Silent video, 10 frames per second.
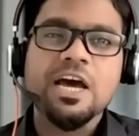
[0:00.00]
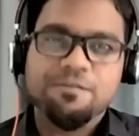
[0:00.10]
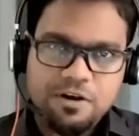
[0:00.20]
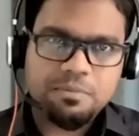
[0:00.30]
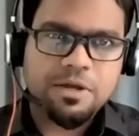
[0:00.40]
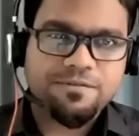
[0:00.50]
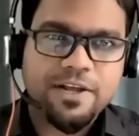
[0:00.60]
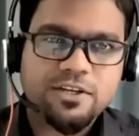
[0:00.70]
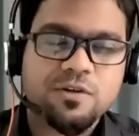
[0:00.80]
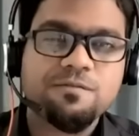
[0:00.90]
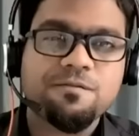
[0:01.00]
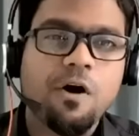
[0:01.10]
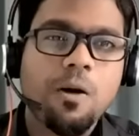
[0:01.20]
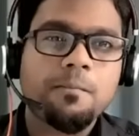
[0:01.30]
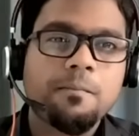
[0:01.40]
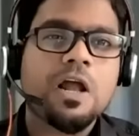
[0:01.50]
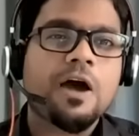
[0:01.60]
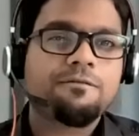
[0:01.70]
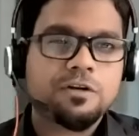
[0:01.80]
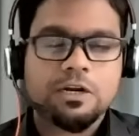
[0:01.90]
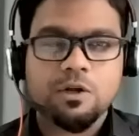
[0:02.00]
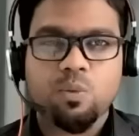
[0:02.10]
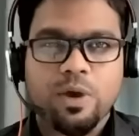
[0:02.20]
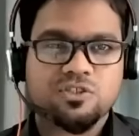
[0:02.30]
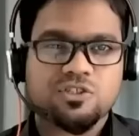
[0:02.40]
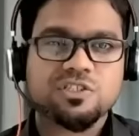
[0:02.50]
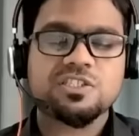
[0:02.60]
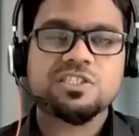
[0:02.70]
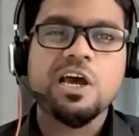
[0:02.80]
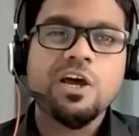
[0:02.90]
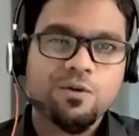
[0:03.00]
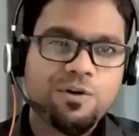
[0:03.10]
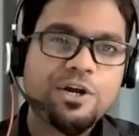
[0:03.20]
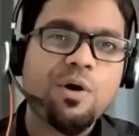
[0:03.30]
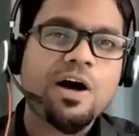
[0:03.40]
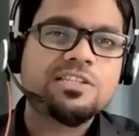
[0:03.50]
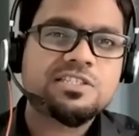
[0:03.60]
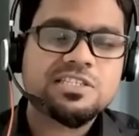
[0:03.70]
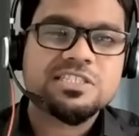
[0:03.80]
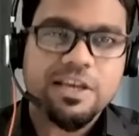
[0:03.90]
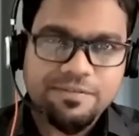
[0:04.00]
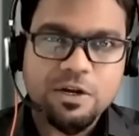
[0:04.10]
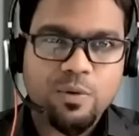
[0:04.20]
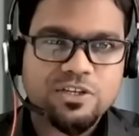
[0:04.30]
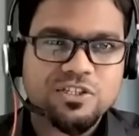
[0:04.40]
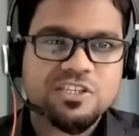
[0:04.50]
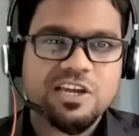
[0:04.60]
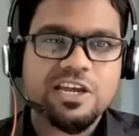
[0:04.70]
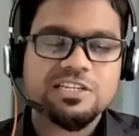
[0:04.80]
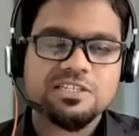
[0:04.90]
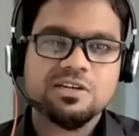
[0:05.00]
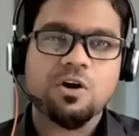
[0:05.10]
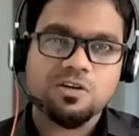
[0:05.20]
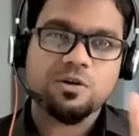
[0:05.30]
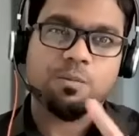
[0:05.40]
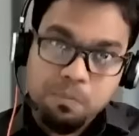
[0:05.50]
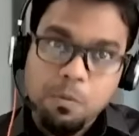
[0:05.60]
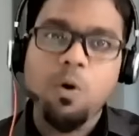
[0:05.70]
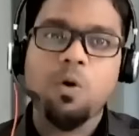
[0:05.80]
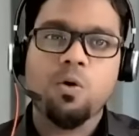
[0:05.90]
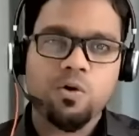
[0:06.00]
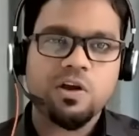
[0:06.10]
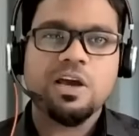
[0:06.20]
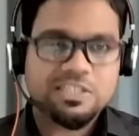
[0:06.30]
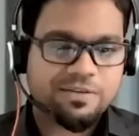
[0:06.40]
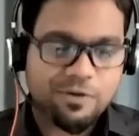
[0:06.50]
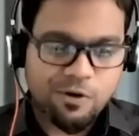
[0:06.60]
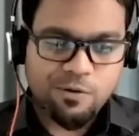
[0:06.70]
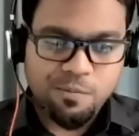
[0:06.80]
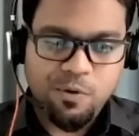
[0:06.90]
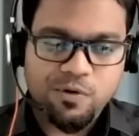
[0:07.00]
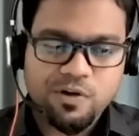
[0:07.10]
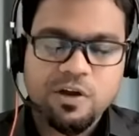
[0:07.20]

Fill up the reflection form. It'll have 10 questions. You need to answer 7 questions correct or more, 7 or more.